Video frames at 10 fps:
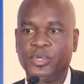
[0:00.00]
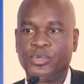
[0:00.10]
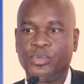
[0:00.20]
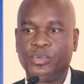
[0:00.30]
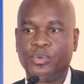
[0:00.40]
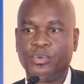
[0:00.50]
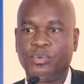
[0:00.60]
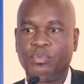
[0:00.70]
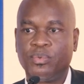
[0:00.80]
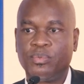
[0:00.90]
to
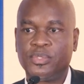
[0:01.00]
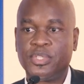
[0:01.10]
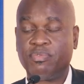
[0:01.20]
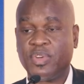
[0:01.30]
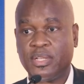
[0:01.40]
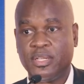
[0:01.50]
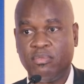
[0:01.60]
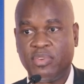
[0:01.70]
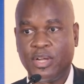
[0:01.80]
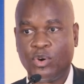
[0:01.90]
safeguard the
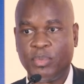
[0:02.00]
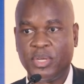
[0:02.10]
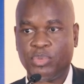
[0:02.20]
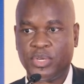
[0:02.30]
environment,